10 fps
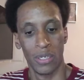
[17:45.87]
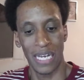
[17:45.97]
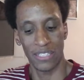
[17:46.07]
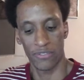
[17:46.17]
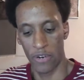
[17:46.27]

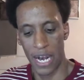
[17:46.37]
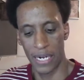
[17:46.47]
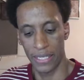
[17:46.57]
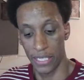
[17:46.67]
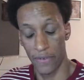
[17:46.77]
last
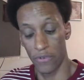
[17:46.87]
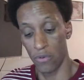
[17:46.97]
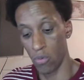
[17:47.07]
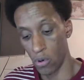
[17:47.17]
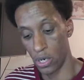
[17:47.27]
Friday, is that if you
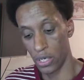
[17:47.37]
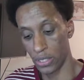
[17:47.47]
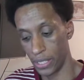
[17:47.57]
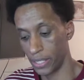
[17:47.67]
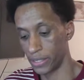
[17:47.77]
want
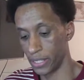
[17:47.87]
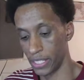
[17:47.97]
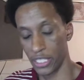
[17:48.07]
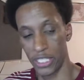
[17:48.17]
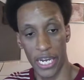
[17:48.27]
things to
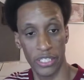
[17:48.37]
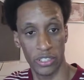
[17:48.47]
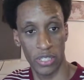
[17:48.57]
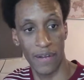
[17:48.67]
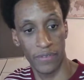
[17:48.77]
get changed,
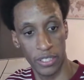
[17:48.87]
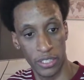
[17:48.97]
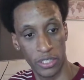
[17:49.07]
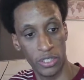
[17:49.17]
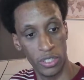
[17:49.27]
you have to,
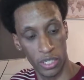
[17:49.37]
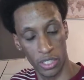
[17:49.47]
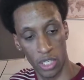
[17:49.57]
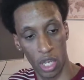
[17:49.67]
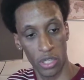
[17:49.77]

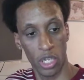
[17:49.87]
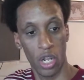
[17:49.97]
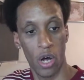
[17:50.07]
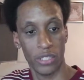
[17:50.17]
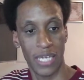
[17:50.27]
the
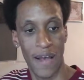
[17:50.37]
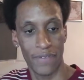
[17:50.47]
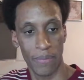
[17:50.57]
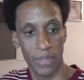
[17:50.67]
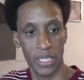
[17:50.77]
laws have
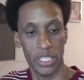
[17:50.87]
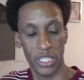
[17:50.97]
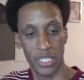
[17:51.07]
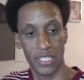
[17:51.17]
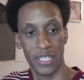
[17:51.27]
to be
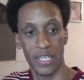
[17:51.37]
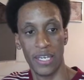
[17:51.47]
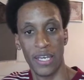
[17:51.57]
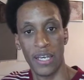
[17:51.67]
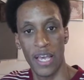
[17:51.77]
adjusted
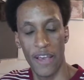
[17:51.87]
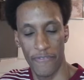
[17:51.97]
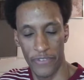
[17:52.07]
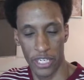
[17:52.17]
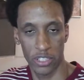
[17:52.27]
and
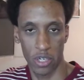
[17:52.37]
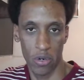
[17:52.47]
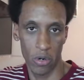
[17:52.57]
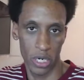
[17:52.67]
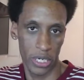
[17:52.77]
fixed
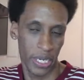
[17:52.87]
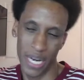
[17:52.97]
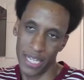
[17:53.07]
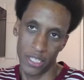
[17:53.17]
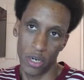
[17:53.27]
accordingly. And
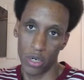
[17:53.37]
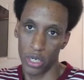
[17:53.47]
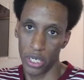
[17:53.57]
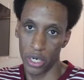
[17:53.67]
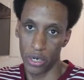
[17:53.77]
I
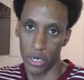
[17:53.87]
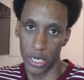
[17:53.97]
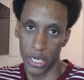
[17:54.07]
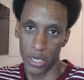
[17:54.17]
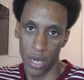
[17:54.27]
totally agree.